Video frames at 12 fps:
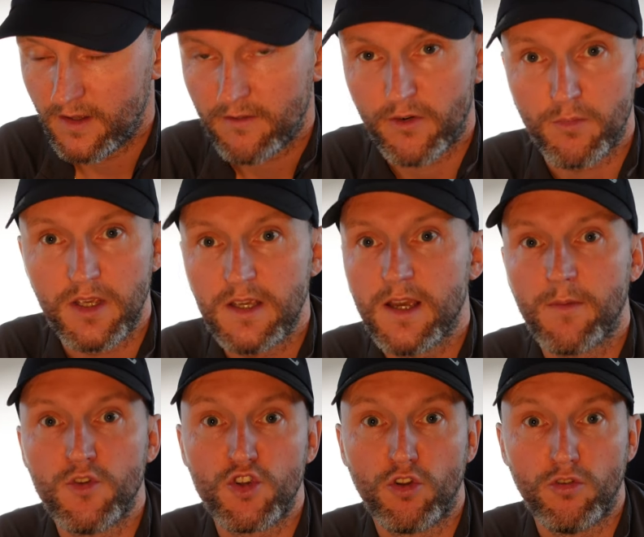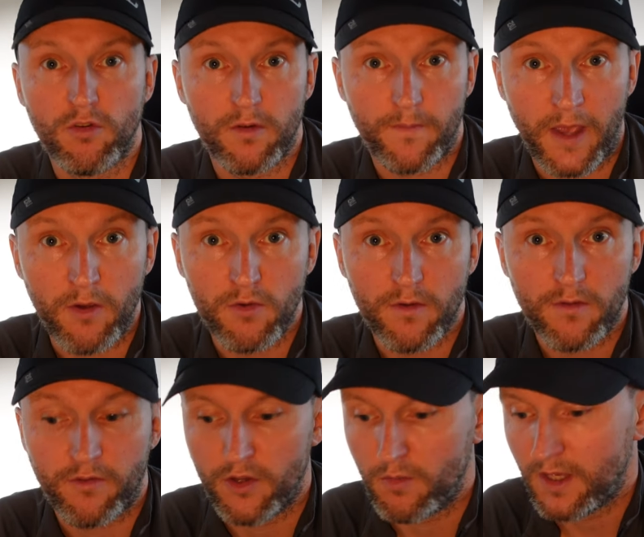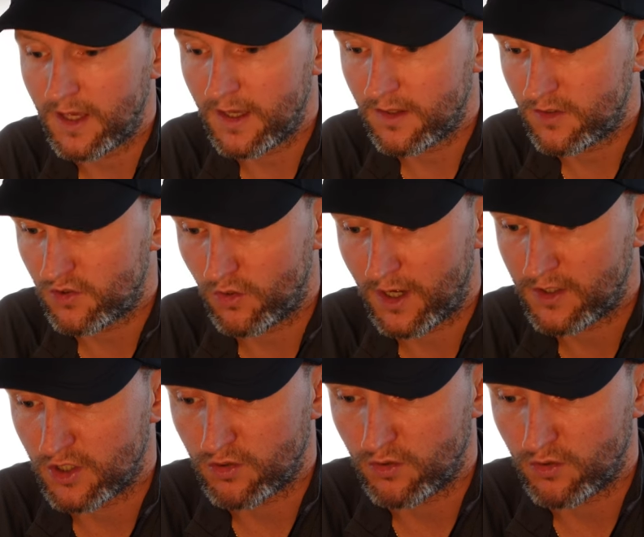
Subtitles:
For me, I'm usually out for the weekend, so I just